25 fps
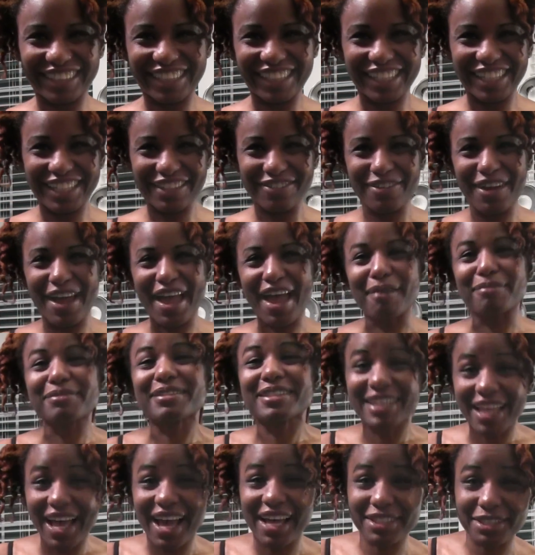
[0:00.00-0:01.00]
the wraps
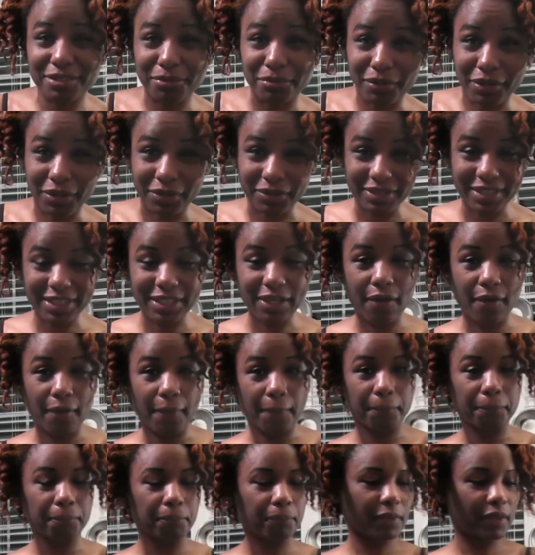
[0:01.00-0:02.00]
not to work.
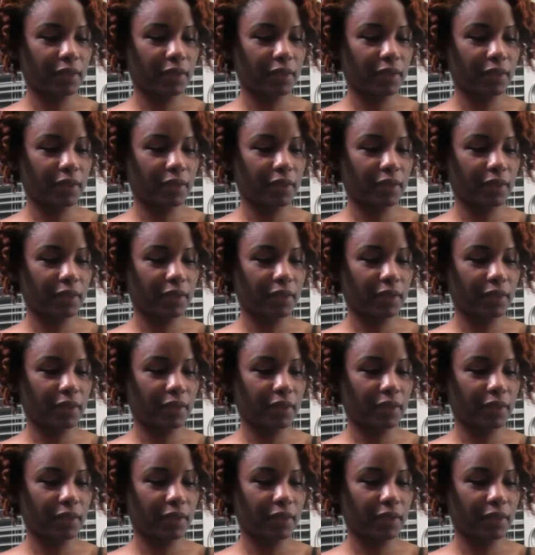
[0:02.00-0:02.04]
So